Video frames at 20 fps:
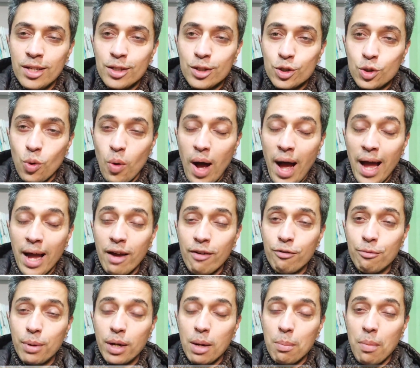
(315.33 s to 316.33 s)
So I
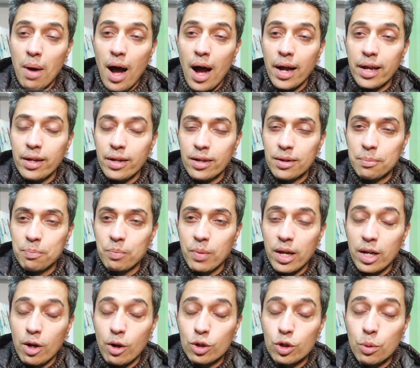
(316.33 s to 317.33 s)
have become higher,
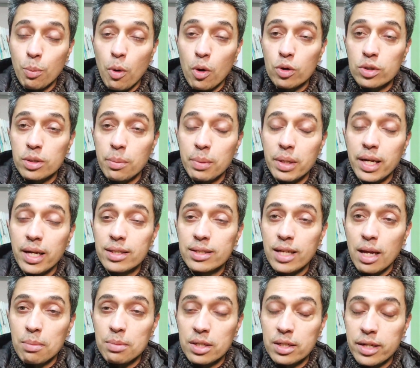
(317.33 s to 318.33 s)
and now tomorrow somebody else
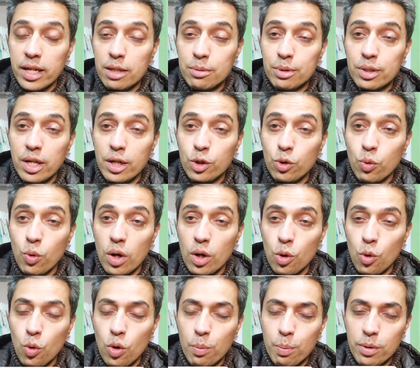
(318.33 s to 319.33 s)
comes and tells me that you are a
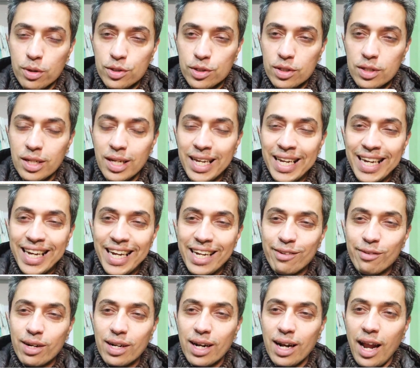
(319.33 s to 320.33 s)
lower person. It
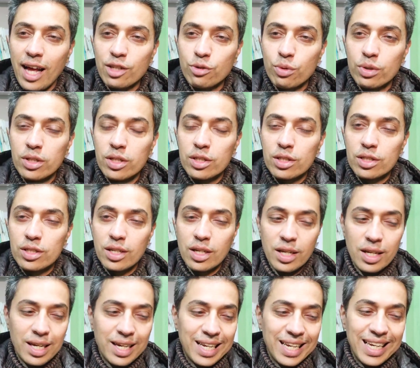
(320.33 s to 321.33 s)
will clash with this
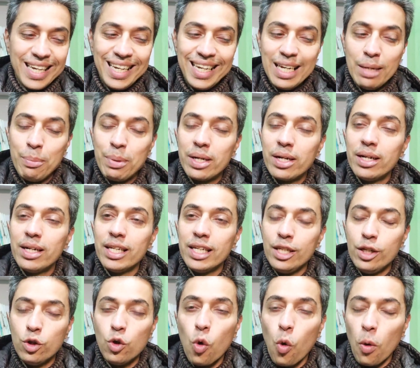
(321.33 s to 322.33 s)
limited
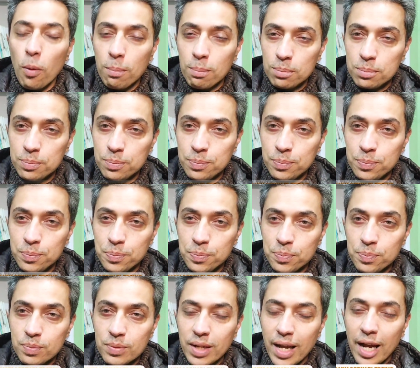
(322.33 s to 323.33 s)
ego,
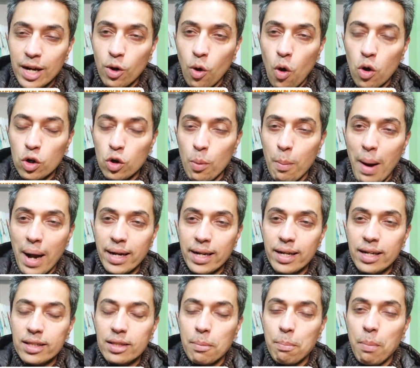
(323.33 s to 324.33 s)
and
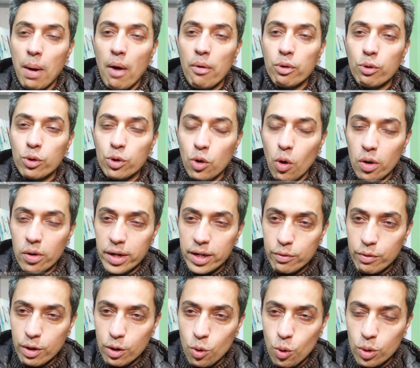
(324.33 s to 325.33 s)
automatically the power to tolerate
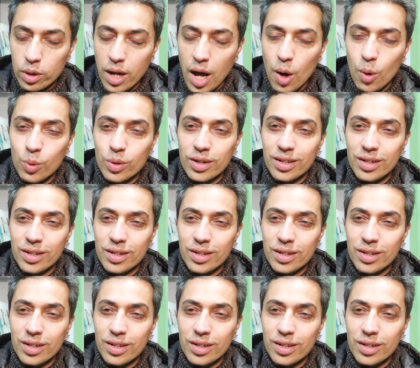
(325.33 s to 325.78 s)
will go down.